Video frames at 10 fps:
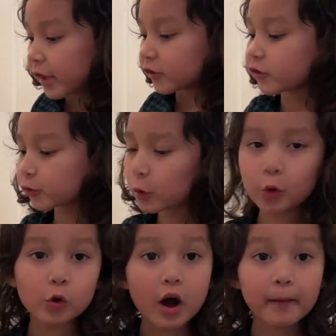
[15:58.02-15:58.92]

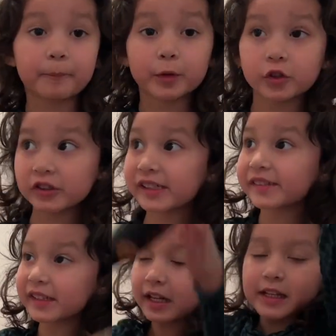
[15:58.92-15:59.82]
school of birdies,
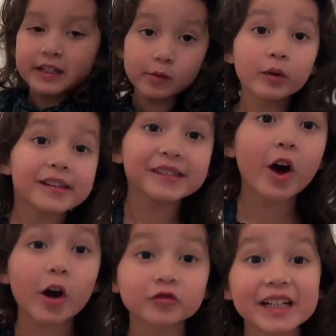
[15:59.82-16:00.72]
and it was not